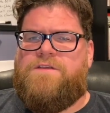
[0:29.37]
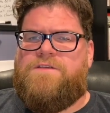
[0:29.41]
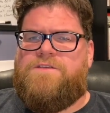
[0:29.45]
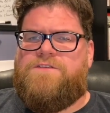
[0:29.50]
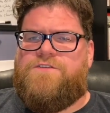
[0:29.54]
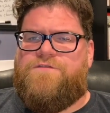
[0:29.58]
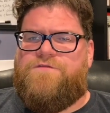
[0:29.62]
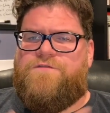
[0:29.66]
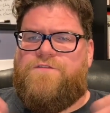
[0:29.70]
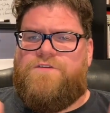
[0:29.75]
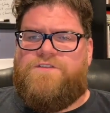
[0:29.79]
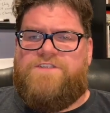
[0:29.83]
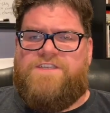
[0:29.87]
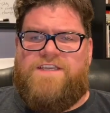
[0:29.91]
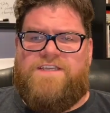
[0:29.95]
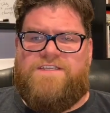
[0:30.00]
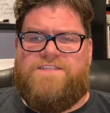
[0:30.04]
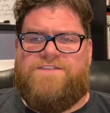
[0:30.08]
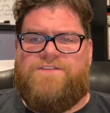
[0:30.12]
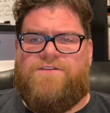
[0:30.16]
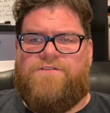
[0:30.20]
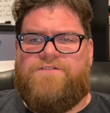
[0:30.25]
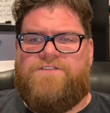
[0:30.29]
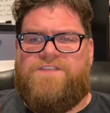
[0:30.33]
So 1
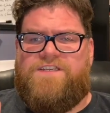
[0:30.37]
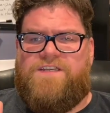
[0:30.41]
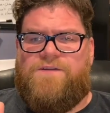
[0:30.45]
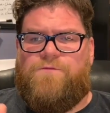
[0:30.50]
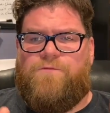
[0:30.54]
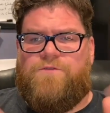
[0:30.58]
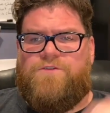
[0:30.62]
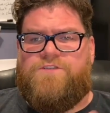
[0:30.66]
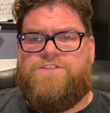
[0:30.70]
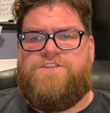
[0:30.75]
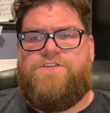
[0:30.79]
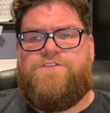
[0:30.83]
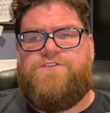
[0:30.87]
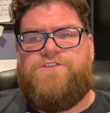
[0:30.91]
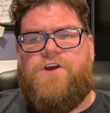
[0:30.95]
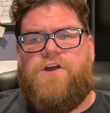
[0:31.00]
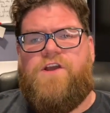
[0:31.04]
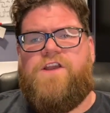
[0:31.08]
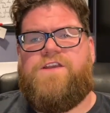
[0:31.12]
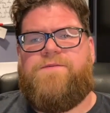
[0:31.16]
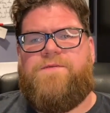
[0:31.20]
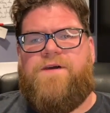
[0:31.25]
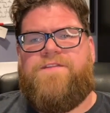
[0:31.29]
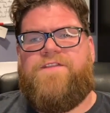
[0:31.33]
Kings 13, we're still
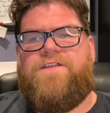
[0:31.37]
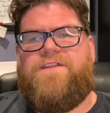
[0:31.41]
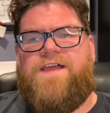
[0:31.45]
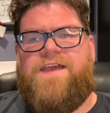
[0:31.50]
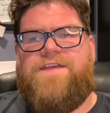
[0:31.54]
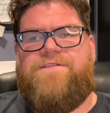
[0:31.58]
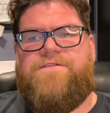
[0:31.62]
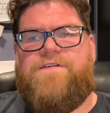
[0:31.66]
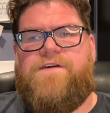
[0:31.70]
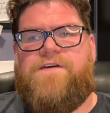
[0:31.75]
talking about the life